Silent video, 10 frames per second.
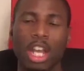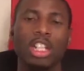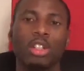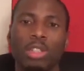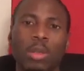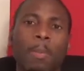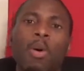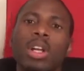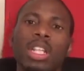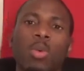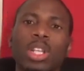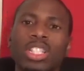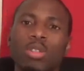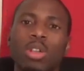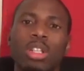So it's important that we
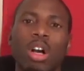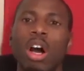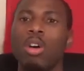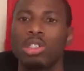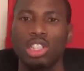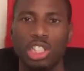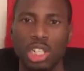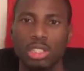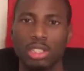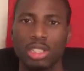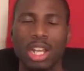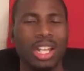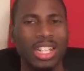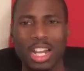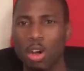surrender all to Jesus,
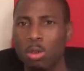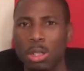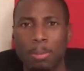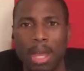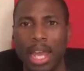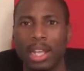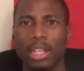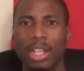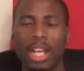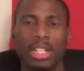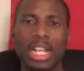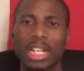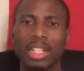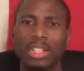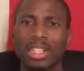not holding back,
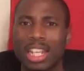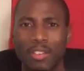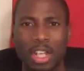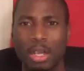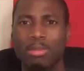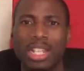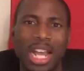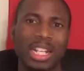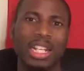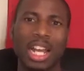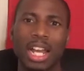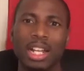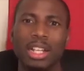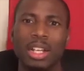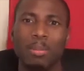not giving him
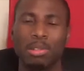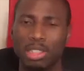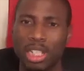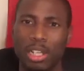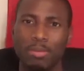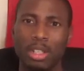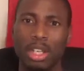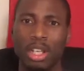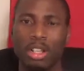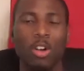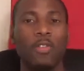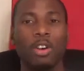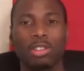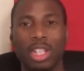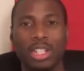99%. Old
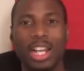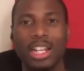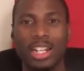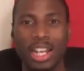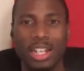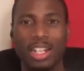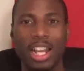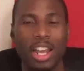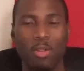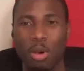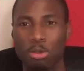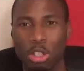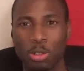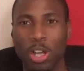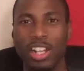folks say 99 and a half won't do.